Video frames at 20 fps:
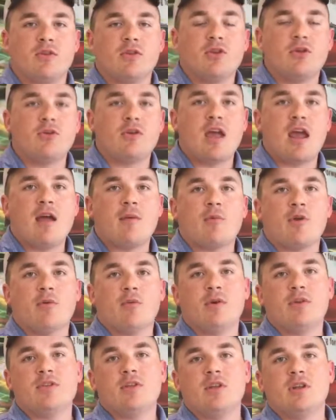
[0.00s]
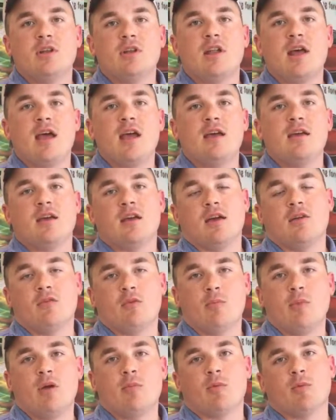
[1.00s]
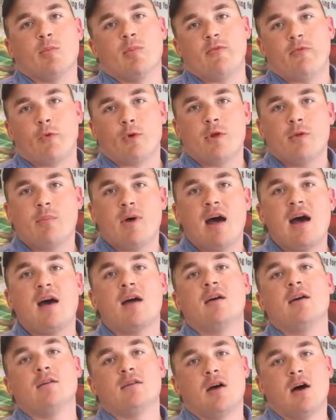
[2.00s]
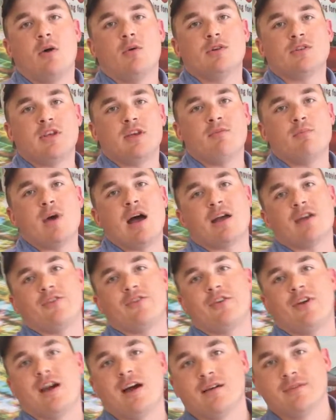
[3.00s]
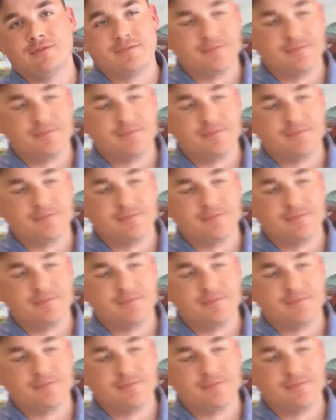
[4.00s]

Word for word: the new Camry with you today. And remember, before you buy, always give Mike a try.